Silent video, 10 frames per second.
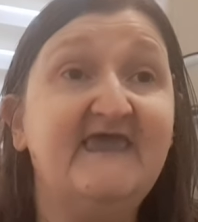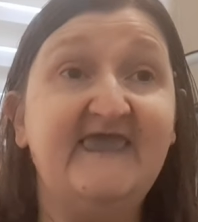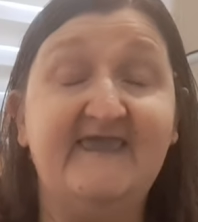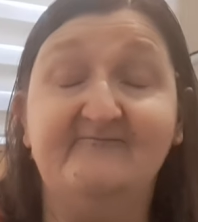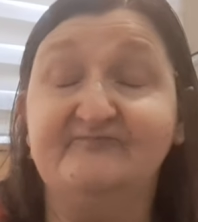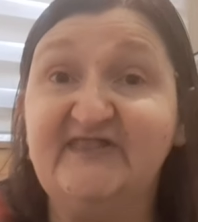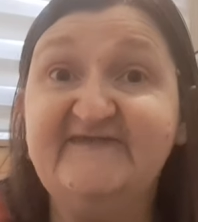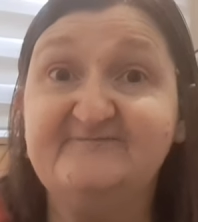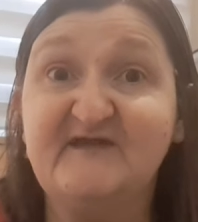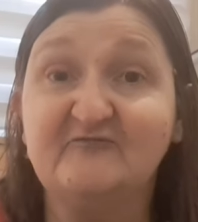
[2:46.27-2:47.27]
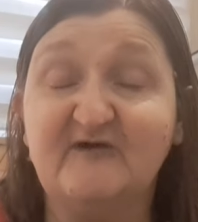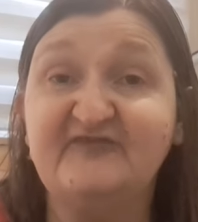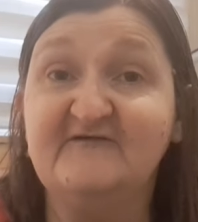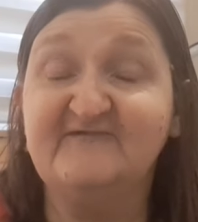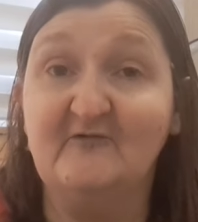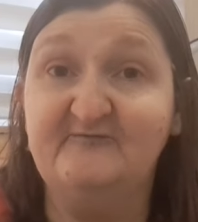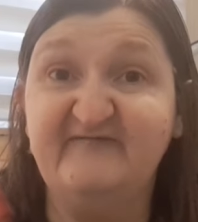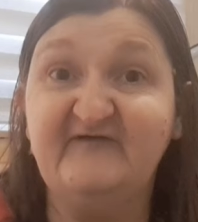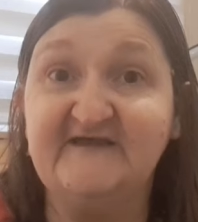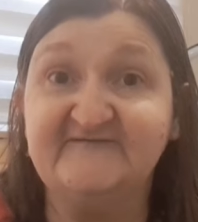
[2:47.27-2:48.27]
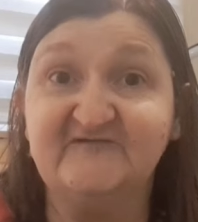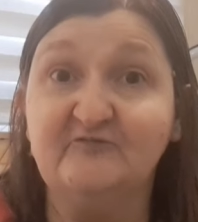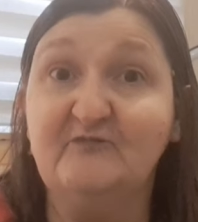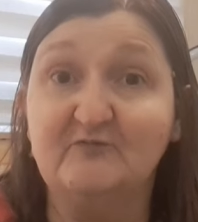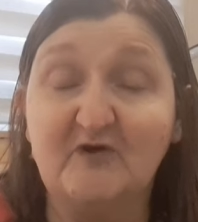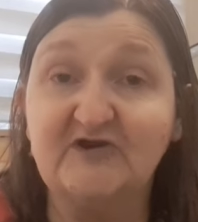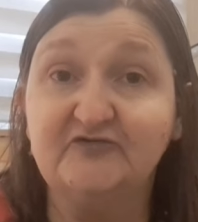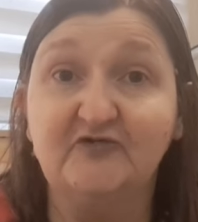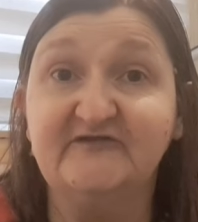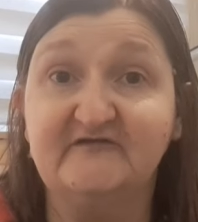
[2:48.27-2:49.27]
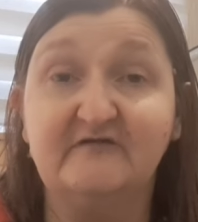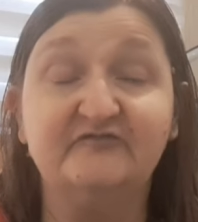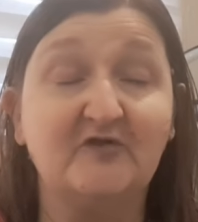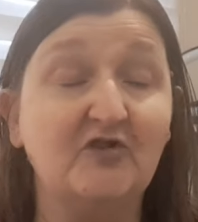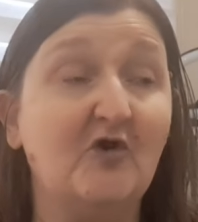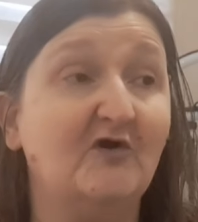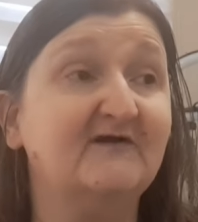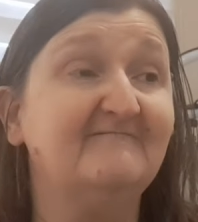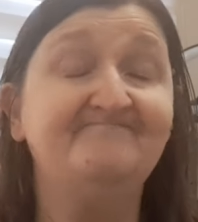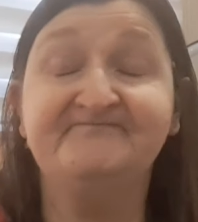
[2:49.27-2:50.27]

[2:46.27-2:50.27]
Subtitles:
Please bear with us, it will be fixed soon. We're working on it round the clock.